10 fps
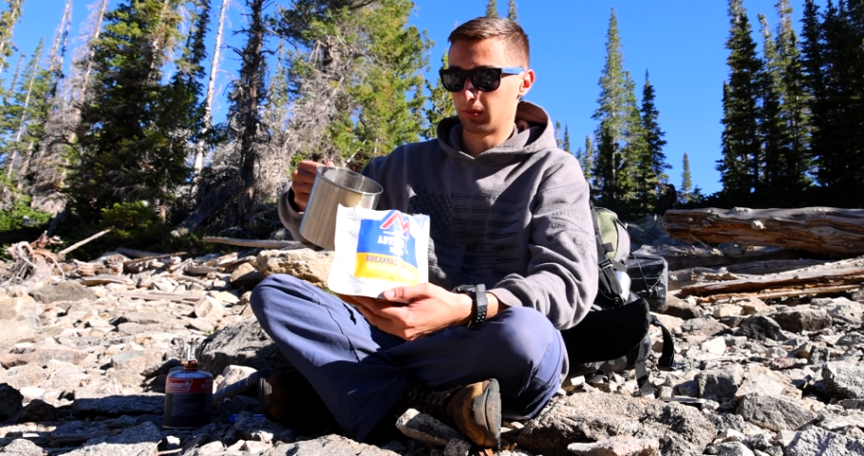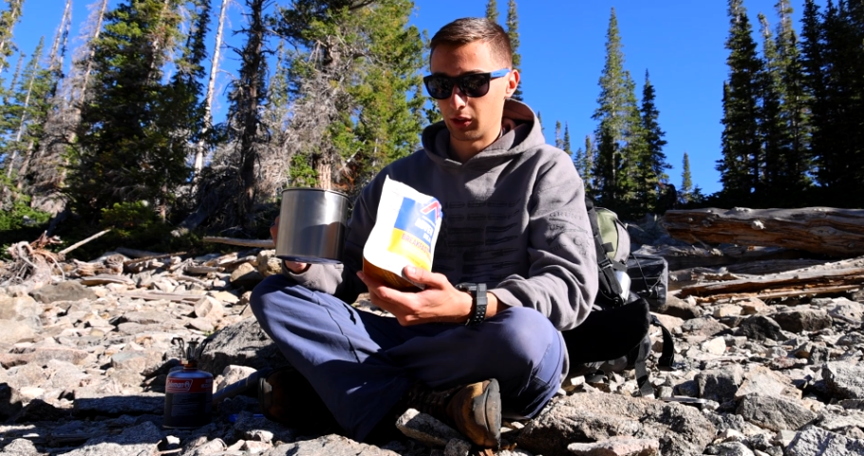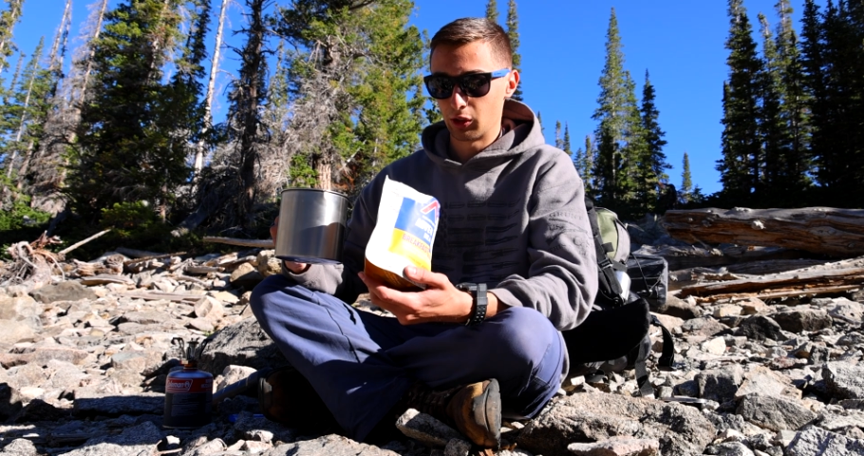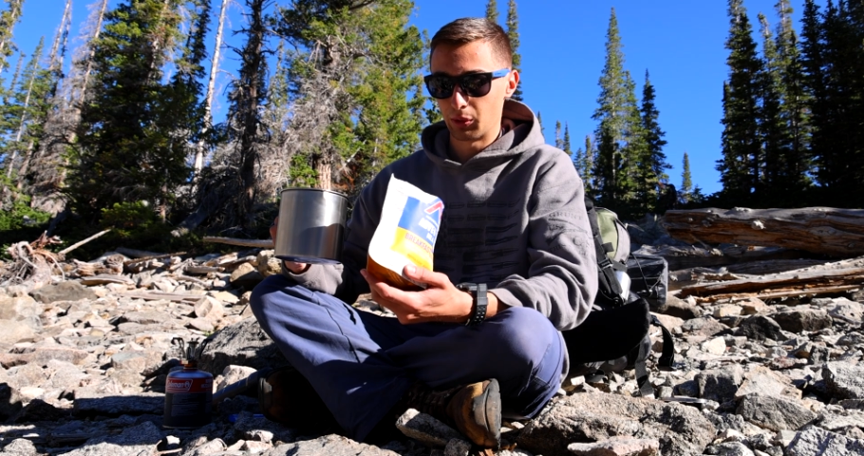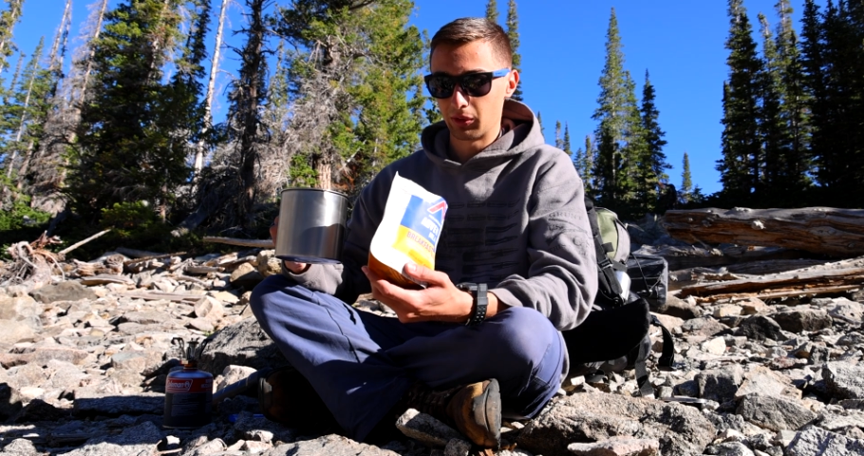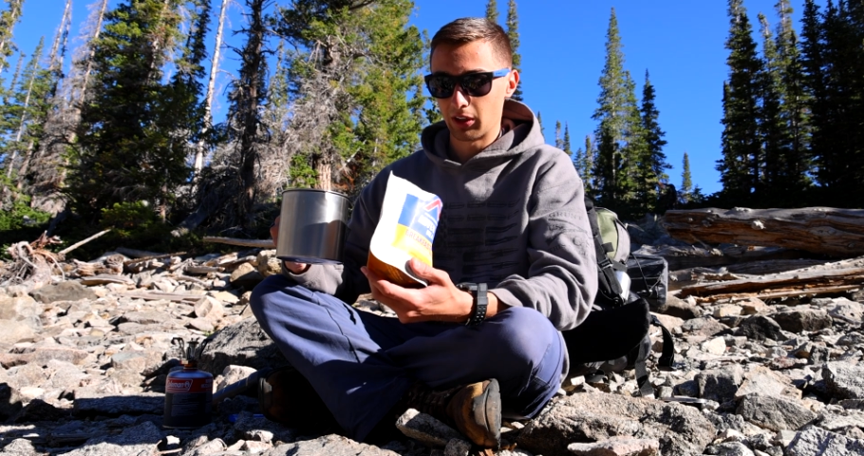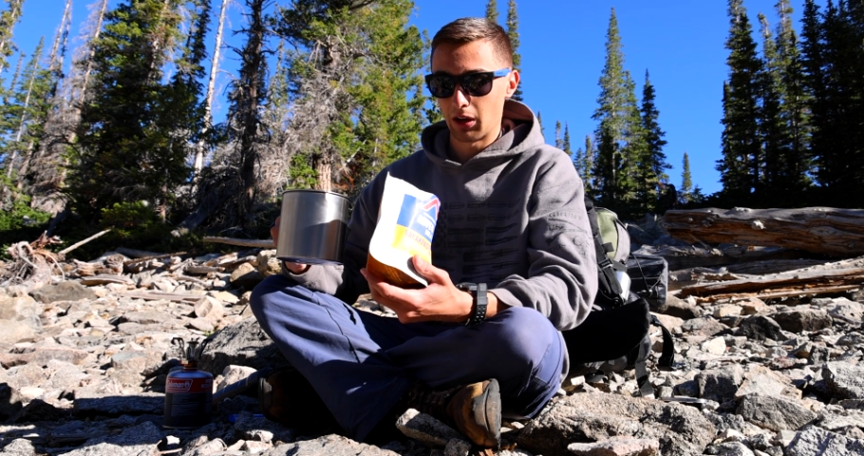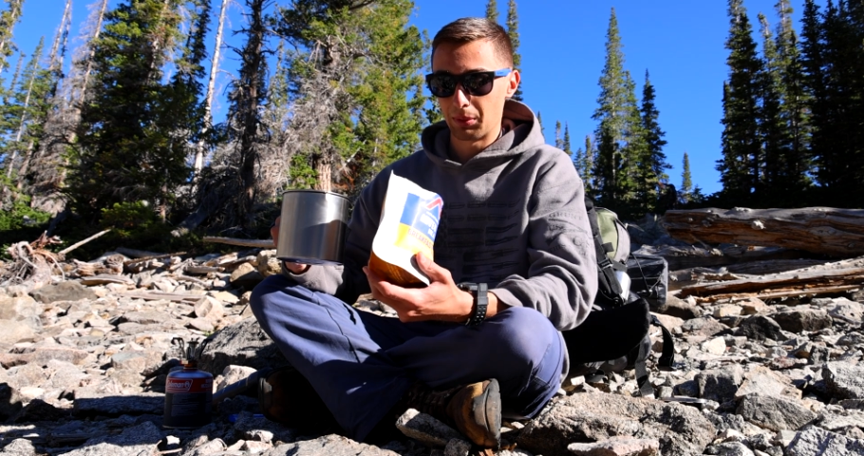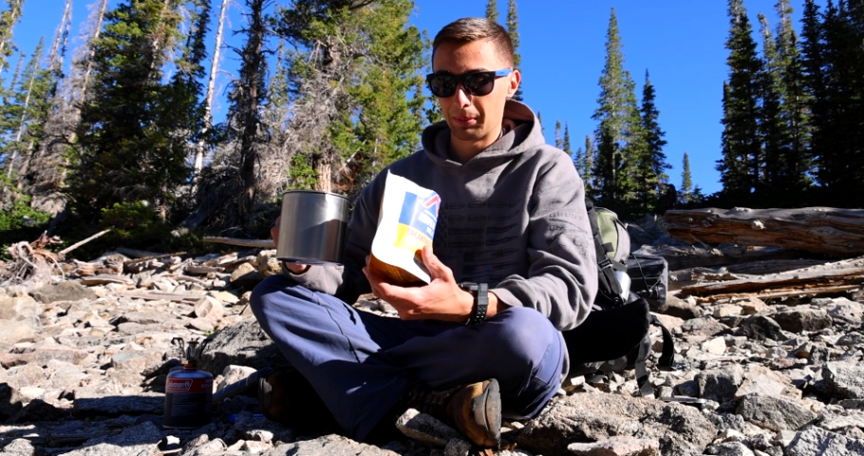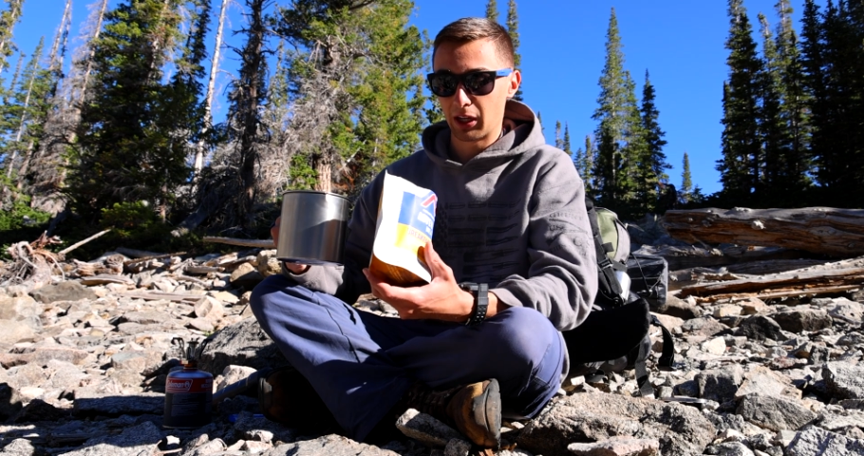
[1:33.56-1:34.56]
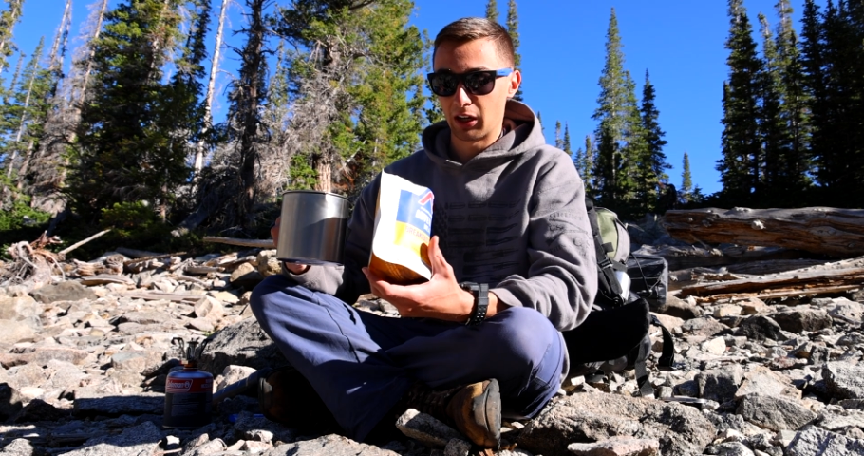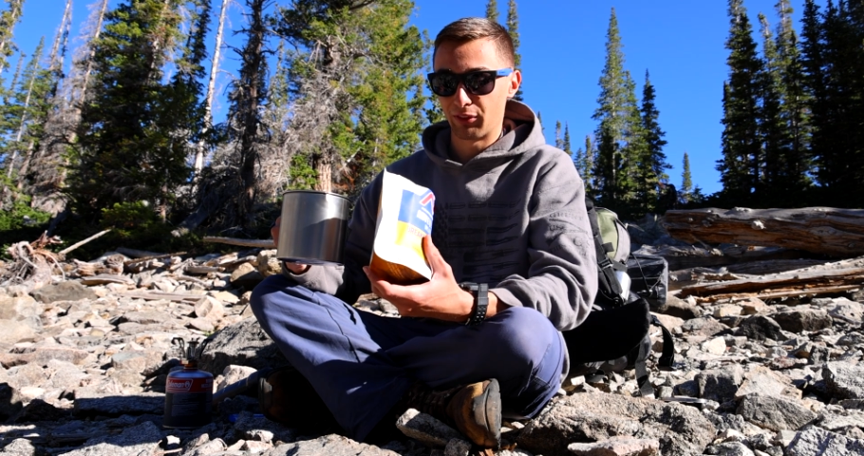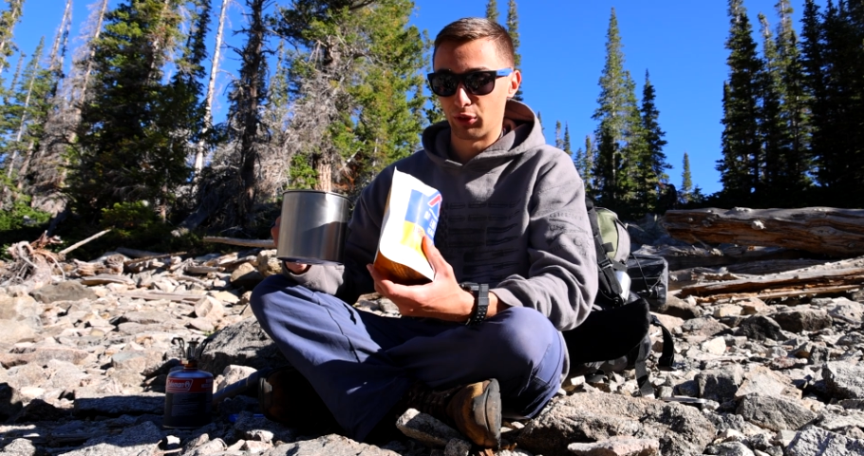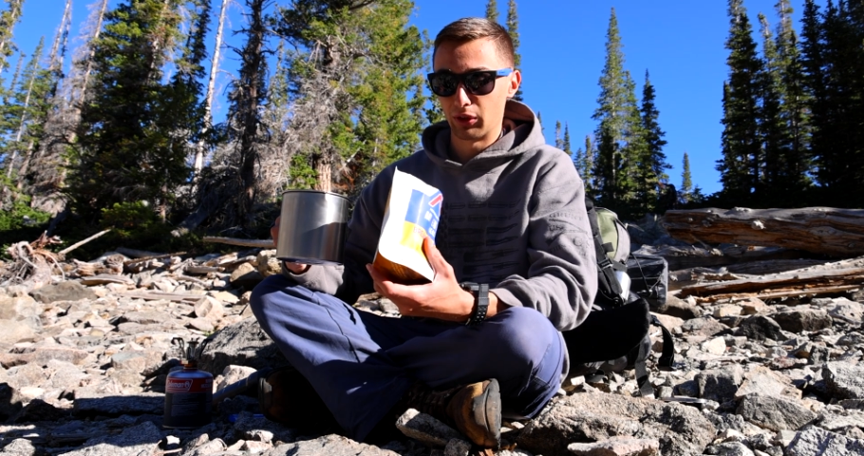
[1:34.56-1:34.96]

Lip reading: You always got to be careful